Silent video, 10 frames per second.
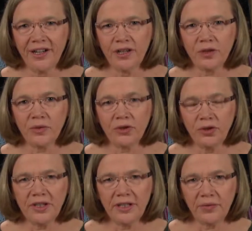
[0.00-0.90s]
She was
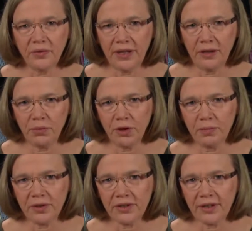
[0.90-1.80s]
using it for that
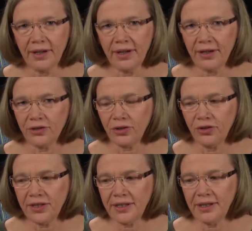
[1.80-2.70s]
purpose. So
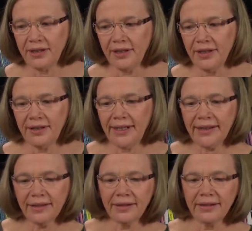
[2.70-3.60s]
you see,
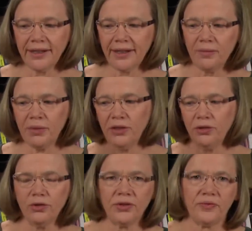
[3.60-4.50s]
LLATL can be
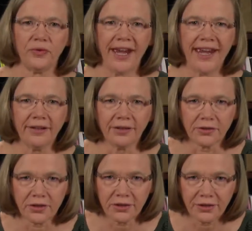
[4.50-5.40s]
used for
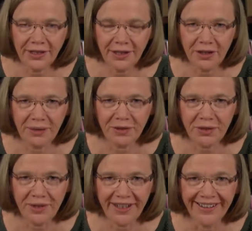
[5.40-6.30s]
adults to teach them to
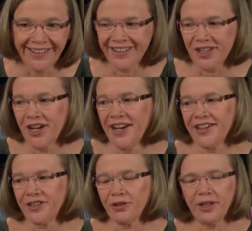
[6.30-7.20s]
read English.
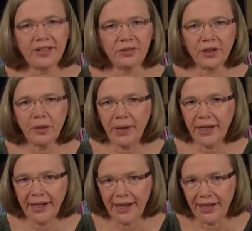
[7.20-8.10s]
So it's not
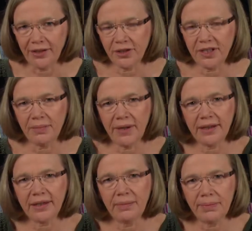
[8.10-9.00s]
about age. It's
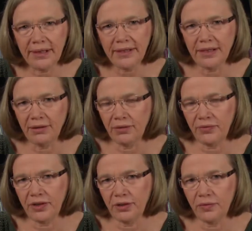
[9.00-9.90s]
about the ability of
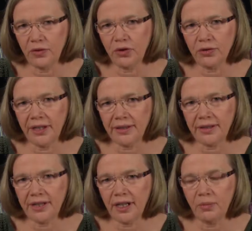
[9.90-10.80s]
the individual at the
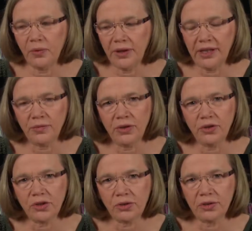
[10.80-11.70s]
time when
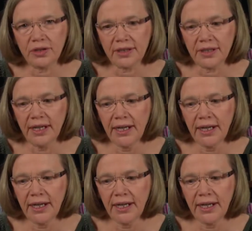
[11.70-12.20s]
you start it.